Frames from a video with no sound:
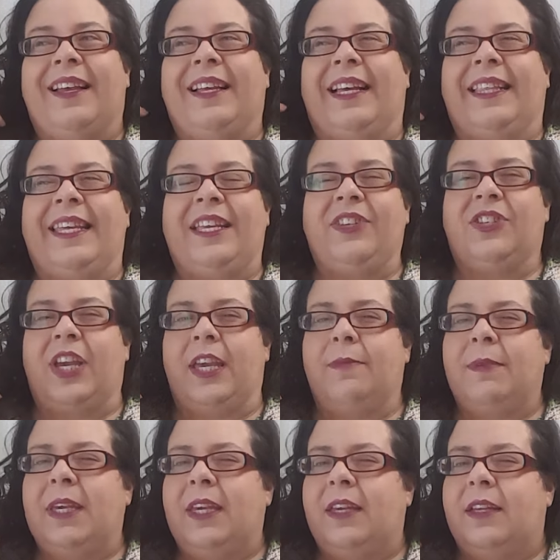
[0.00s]
I think
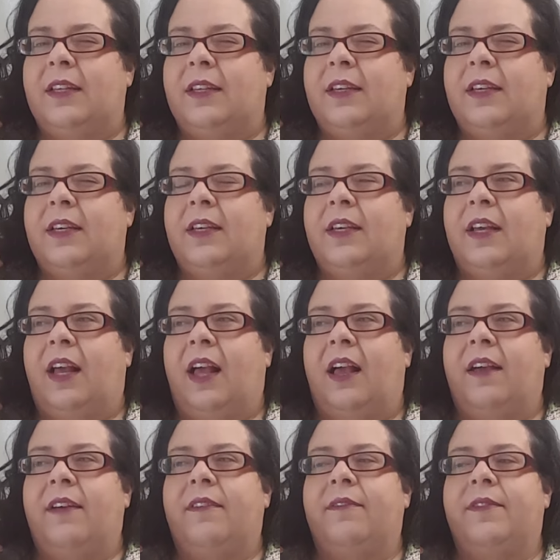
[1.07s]
Jamie
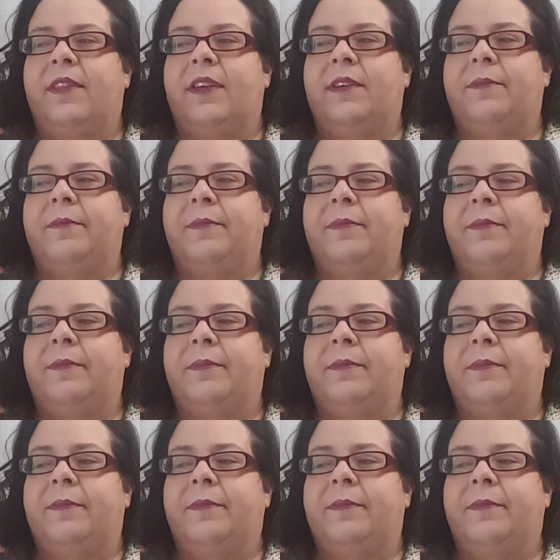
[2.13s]
of them,